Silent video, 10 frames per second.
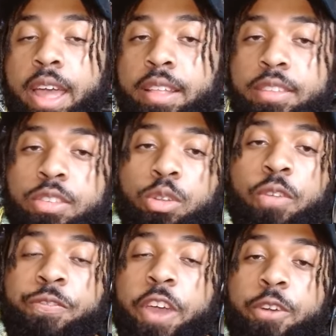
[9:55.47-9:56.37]
Right.
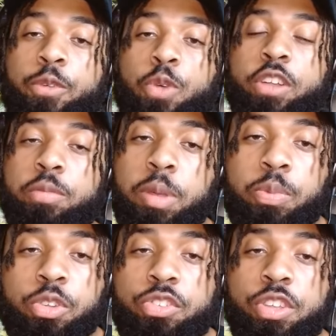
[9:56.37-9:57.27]
So the very right.
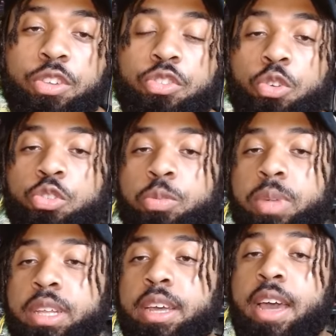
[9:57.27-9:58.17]
rich people you see on
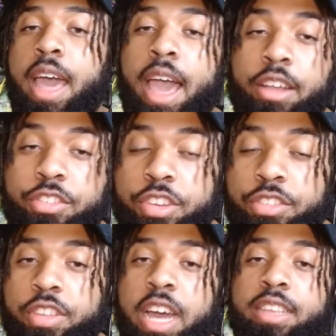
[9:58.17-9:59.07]
social media
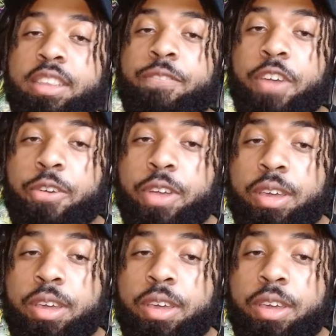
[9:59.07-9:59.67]
act just like the